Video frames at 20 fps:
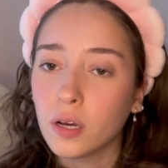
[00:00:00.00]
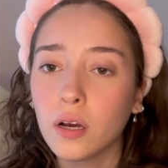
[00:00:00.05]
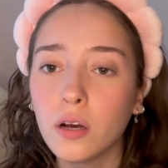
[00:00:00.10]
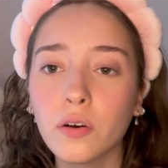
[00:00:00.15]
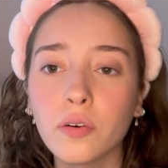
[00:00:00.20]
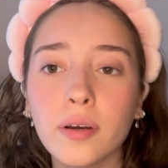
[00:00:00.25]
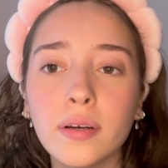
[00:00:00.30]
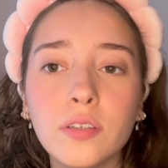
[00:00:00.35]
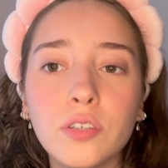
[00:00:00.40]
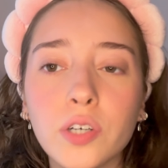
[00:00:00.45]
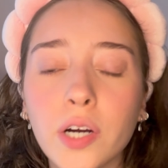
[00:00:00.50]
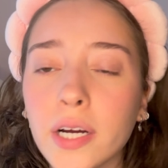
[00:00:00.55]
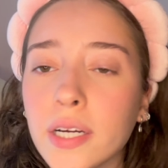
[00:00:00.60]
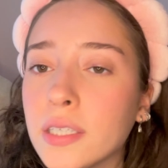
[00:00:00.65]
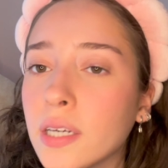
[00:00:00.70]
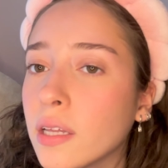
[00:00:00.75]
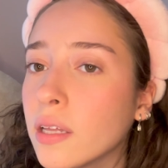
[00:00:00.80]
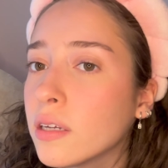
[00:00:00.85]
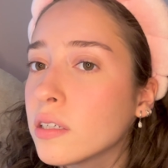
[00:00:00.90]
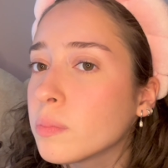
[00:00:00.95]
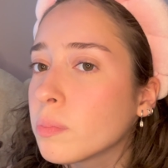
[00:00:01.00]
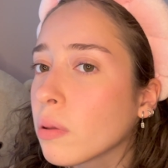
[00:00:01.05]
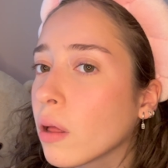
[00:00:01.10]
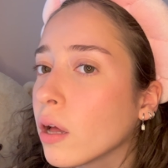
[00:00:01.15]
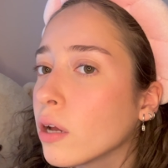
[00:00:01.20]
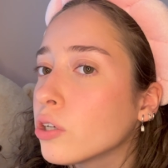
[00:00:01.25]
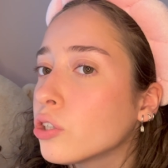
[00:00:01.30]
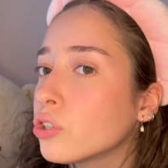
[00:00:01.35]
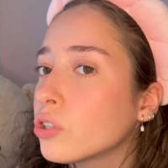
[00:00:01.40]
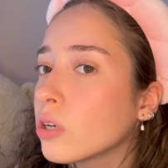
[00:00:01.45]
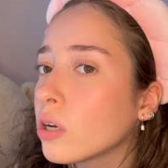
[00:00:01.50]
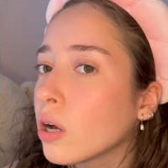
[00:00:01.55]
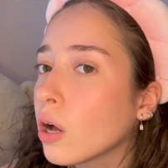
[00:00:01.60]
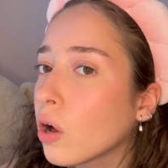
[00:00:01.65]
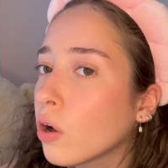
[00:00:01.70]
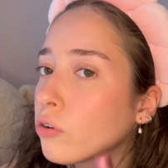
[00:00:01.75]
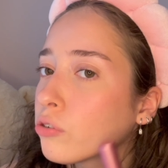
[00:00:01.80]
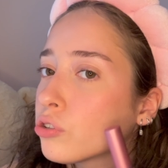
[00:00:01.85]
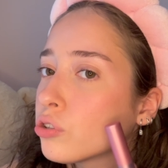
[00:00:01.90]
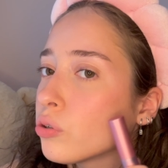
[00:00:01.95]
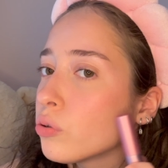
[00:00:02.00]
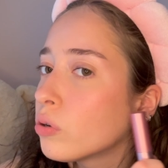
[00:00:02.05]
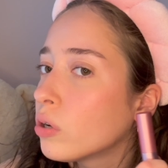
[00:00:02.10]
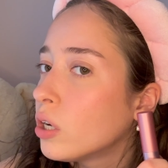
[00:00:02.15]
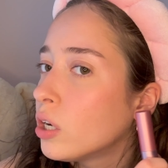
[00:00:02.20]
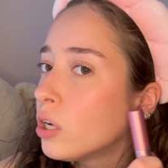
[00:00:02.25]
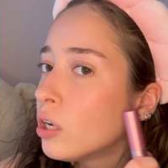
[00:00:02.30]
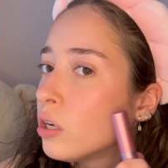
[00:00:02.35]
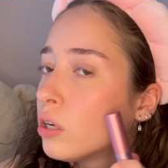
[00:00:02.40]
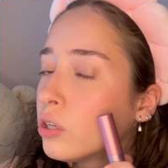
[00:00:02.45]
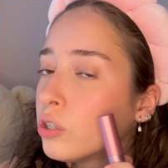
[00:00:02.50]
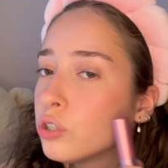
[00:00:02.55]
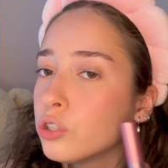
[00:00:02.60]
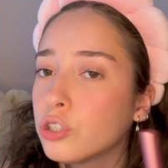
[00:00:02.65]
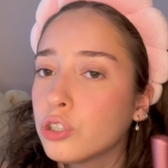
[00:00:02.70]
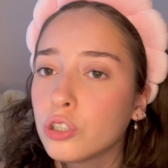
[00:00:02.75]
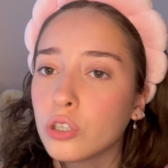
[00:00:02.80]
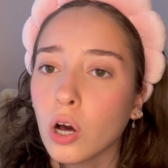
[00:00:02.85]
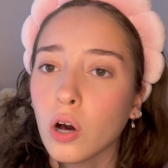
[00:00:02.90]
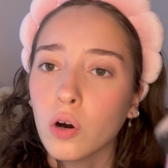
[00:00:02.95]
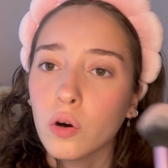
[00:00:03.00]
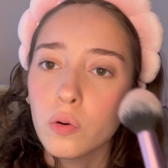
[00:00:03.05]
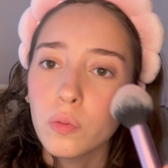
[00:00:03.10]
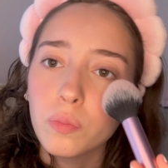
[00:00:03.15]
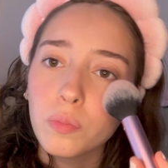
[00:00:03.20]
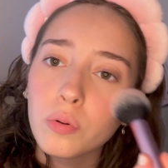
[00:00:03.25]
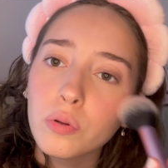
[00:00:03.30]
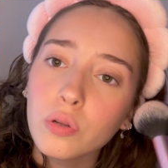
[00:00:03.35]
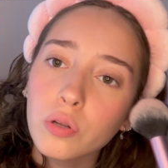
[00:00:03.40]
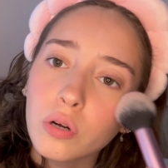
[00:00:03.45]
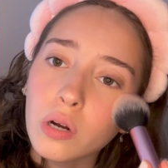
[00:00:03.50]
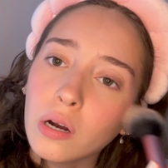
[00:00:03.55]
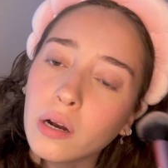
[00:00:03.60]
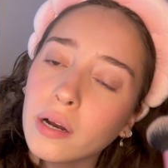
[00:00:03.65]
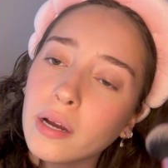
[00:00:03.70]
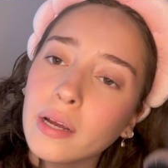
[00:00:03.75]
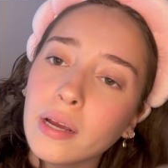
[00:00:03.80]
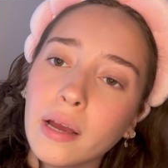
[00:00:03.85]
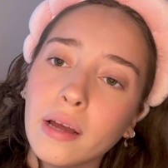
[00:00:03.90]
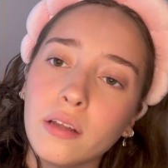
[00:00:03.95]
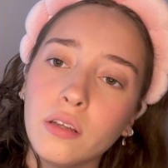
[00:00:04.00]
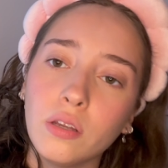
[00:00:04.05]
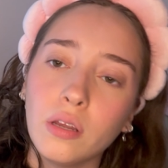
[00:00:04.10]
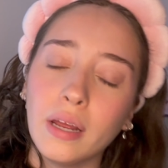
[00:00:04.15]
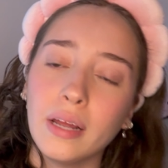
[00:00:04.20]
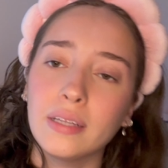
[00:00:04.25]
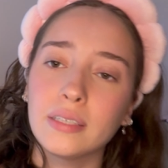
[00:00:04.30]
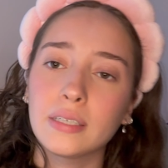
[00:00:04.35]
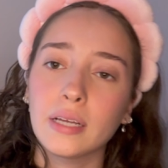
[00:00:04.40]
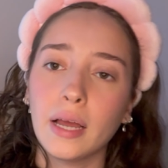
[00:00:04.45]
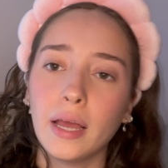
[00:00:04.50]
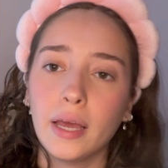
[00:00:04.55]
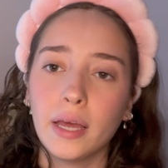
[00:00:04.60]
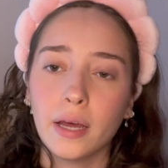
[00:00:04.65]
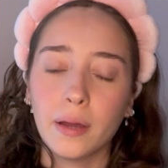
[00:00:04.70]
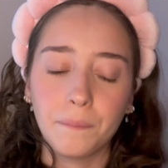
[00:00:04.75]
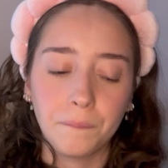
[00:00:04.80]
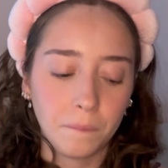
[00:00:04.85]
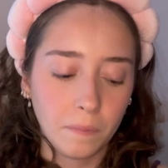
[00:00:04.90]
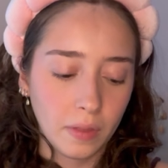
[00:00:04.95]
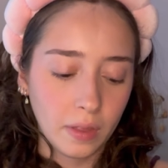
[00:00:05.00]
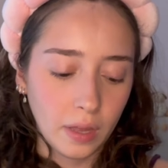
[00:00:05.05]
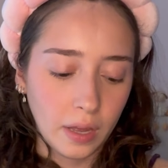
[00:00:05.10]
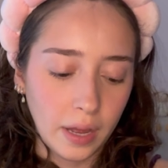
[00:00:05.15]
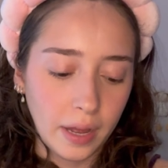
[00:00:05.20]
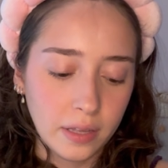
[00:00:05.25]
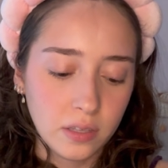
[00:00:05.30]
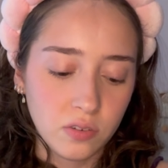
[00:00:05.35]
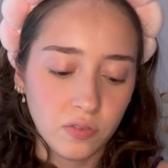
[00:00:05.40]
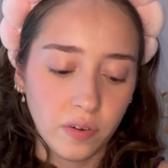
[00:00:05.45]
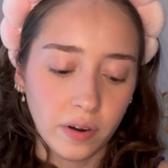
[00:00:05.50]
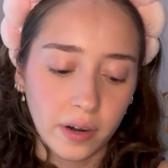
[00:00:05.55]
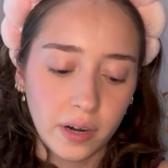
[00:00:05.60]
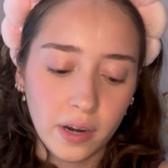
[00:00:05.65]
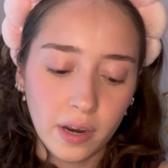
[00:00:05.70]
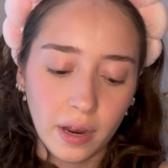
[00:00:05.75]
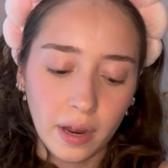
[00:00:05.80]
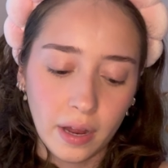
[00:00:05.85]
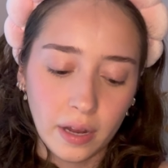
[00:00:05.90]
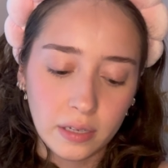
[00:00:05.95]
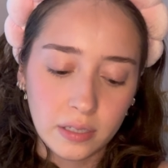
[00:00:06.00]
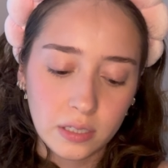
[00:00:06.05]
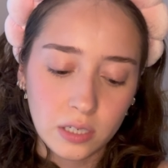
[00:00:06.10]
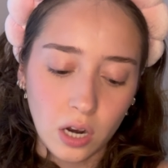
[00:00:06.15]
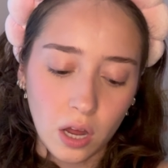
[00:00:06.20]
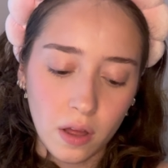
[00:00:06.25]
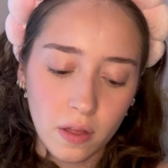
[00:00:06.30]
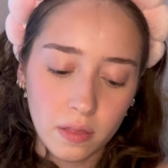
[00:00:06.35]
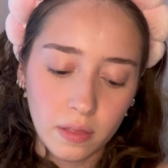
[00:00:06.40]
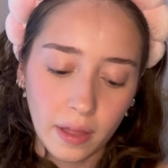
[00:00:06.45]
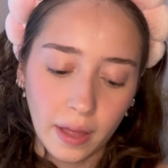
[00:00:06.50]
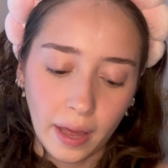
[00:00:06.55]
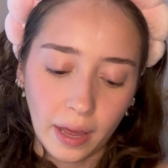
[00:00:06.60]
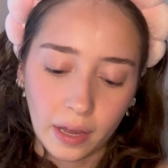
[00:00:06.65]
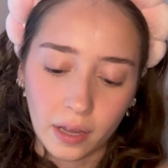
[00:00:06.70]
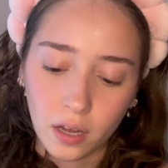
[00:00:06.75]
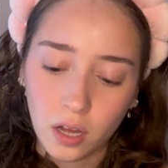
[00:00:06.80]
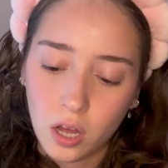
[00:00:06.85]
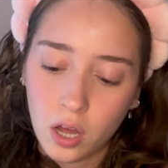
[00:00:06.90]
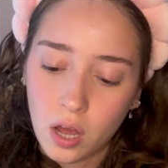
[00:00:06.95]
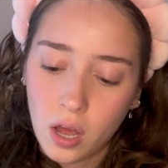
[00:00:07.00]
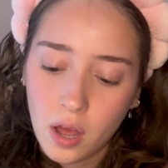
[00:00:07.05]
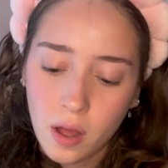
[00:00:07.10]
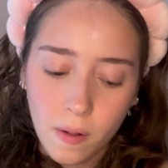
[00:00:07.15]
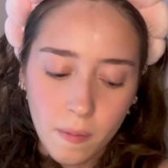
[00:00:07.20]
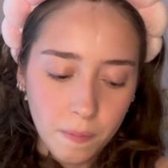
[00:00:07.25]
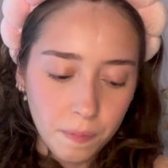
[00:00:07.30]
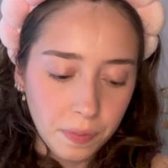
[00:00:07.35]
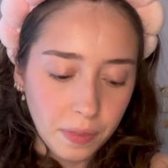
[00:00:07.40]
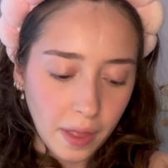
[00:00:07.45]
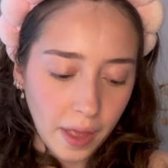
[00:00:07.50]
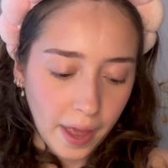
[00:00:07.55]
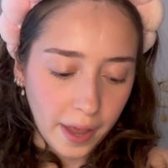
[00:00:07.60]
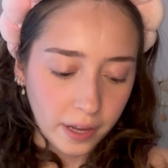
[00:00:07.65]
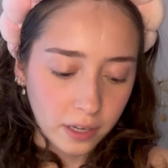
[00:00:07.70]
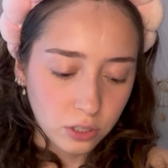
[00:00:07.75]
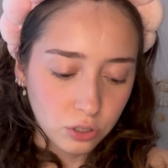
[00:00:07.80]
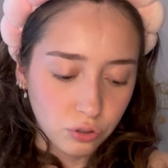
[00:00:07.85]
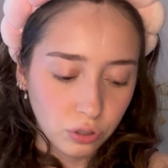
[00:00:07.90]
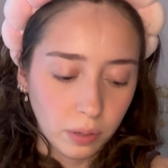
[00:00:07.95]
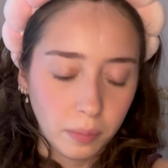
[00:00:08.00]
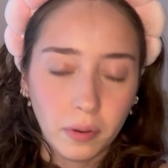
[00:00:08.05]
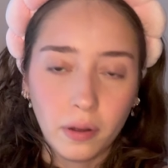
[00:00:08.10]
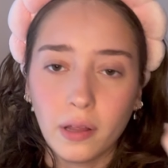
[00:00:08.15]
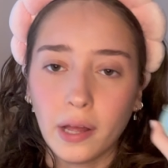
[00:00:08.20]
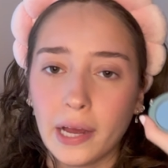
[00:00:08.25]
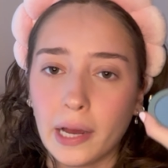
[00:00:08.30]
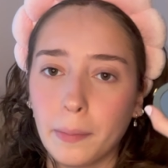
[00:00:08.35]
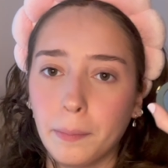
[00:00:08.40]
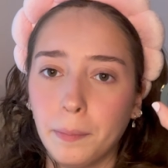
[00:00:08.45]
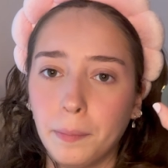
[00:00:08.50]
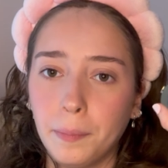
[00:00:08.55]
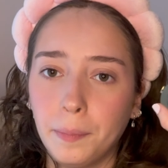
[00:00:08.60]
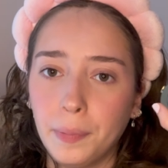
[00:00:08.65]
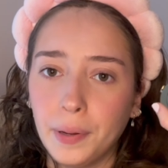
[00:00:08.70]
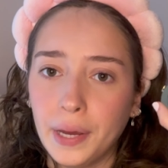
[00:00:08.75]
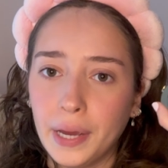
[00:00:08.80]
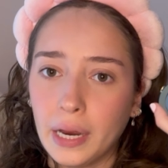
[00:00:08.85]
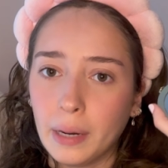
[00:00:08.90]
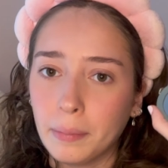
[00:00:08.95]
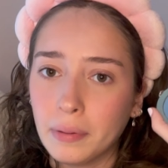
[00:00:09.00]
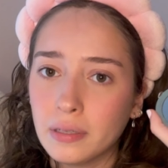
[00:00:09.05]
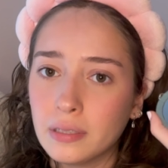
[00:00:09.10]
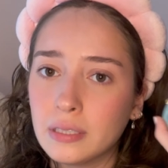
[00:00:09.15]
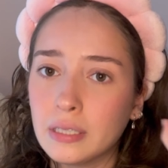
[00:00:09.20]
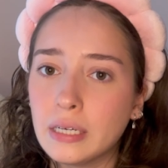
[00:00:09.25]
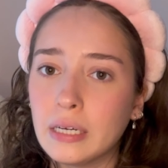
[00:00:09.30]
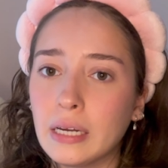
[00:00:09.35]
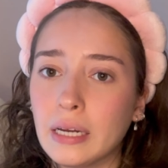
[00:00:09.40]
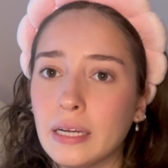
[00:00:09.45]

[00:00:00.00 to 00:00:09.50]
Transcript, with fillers: Okay, do you guys see this blush? Also so blurring and it's like, it's very, it's not like extremely like pigmented.